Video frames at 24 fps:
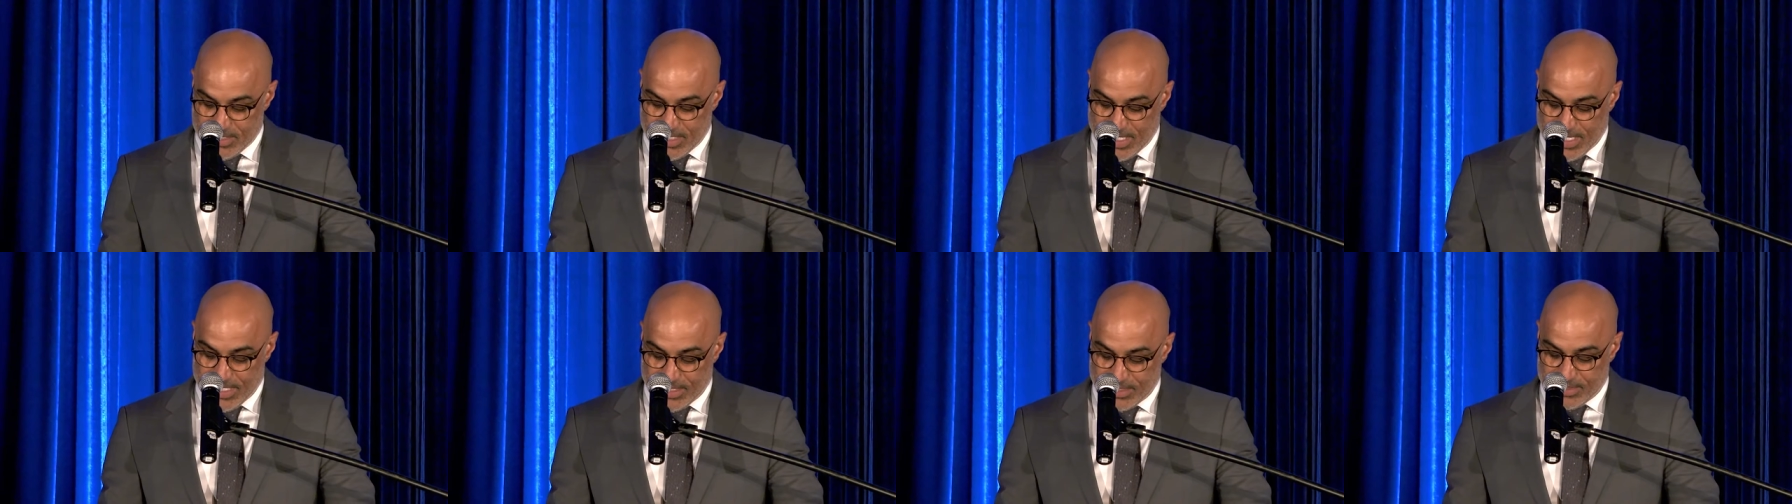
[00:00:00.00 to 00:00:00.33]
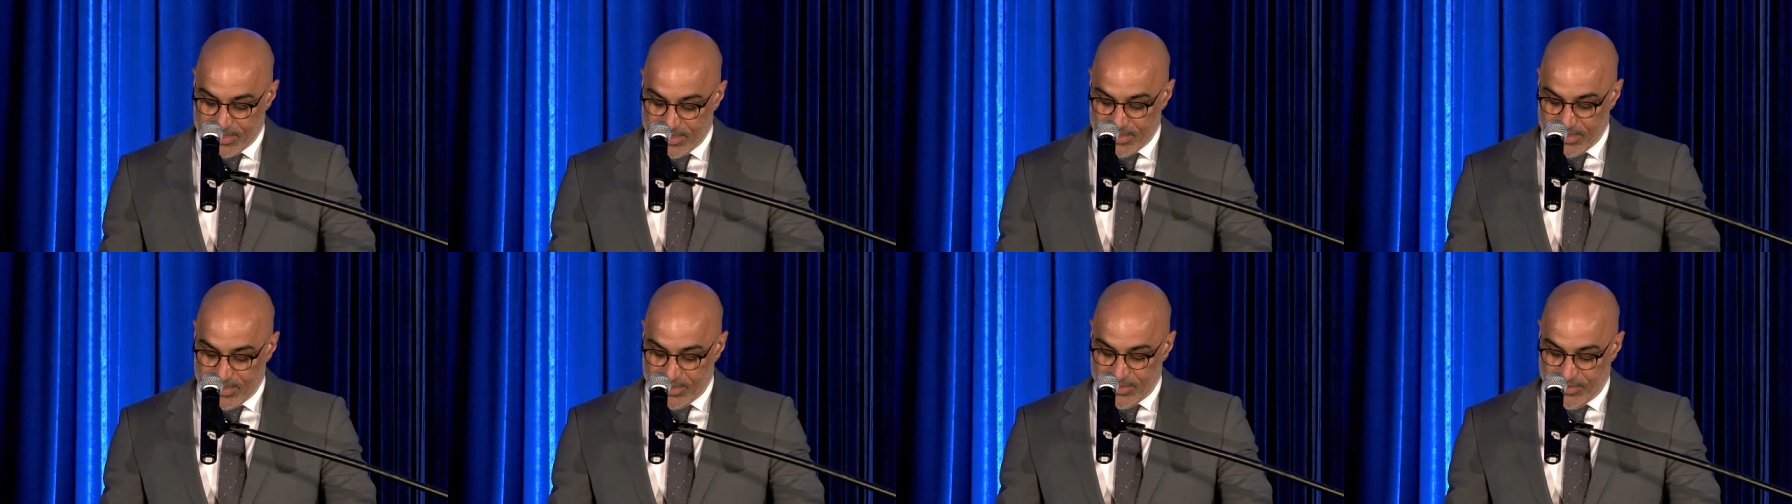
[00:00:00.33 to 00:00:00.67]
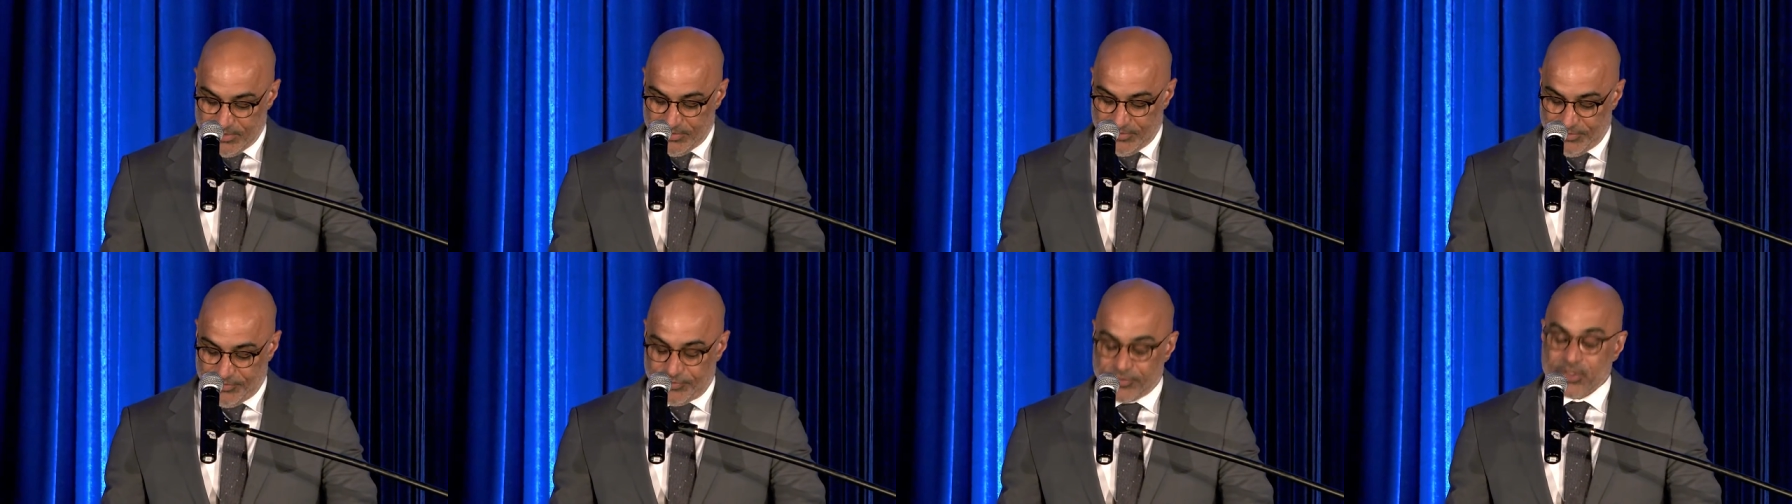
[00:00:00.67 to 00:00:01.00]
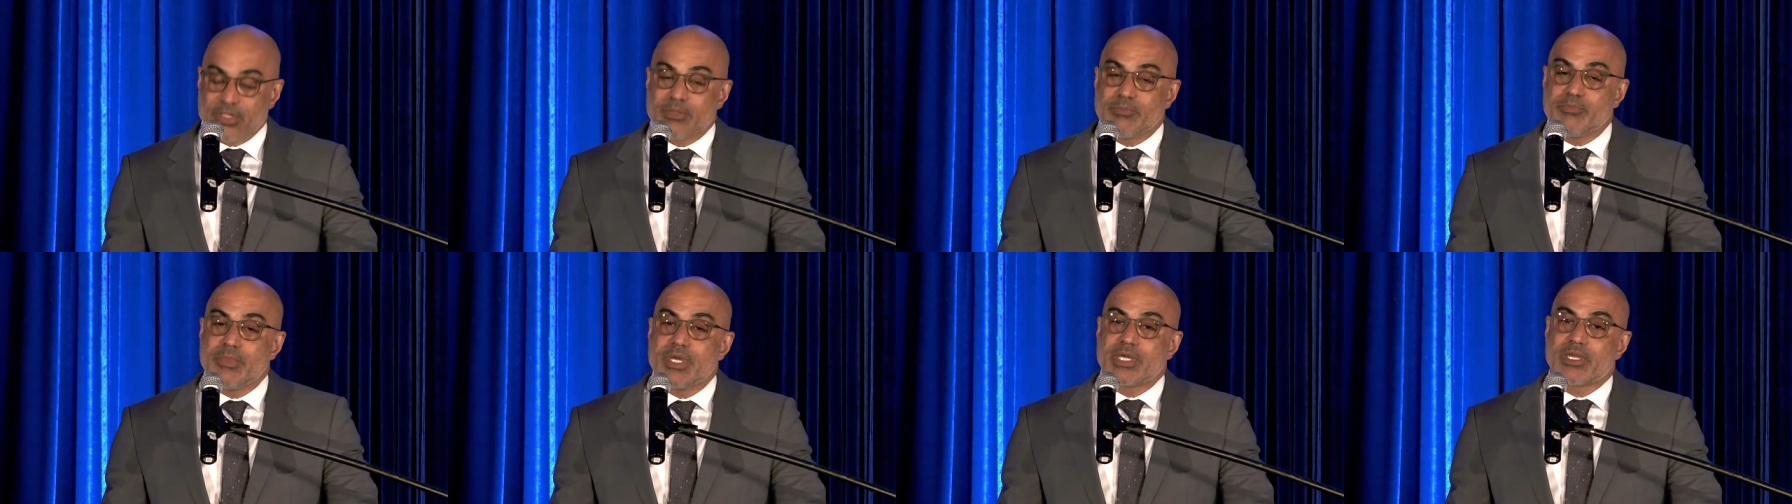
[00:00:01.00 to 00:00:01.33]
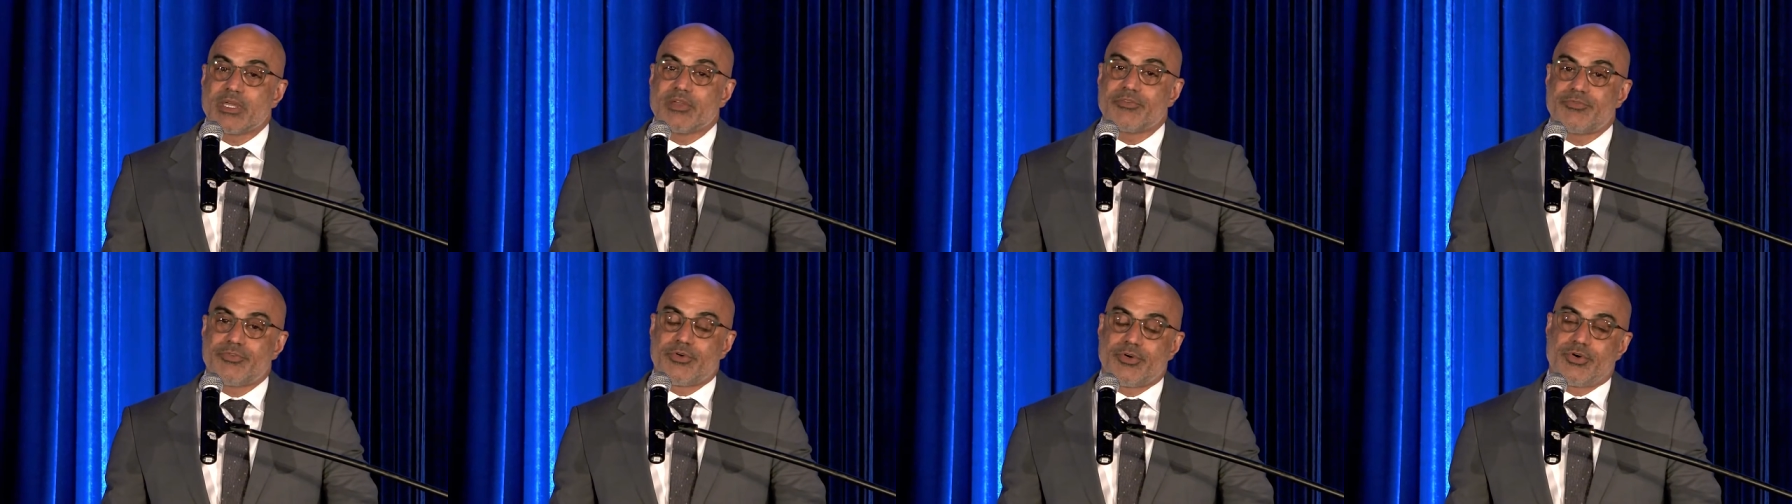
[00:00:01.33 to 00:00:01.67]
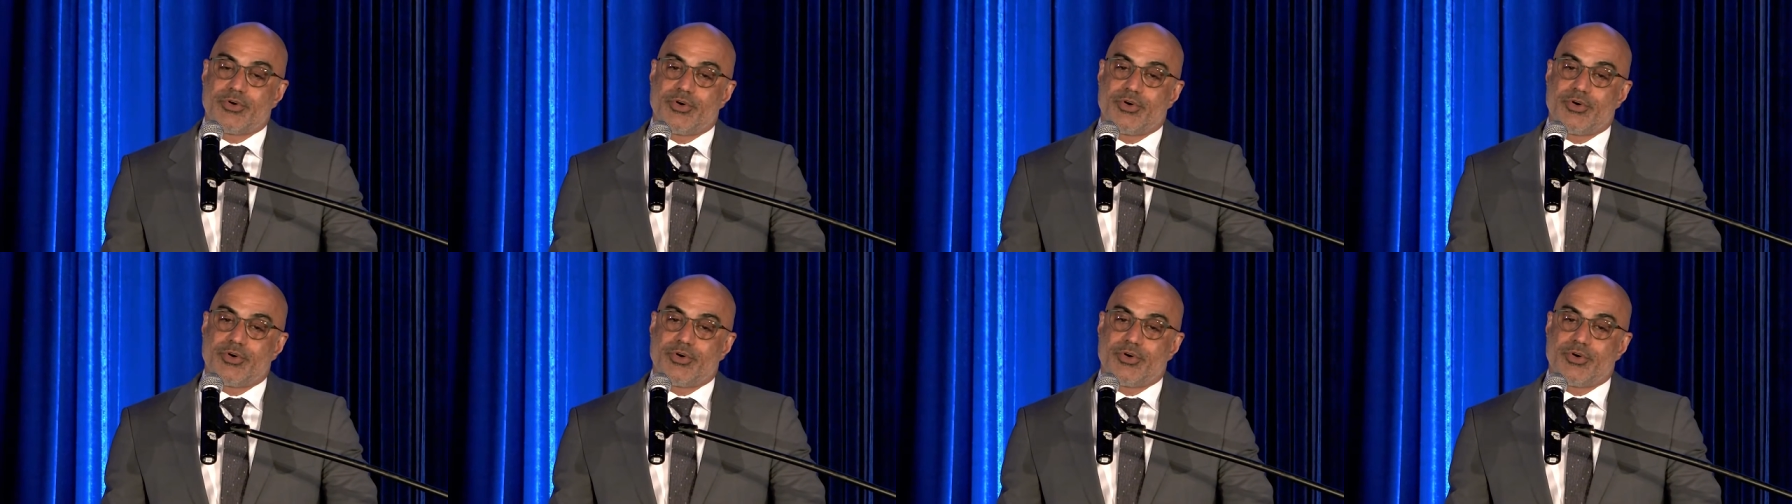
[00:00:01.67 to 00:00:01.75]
that filmmaking for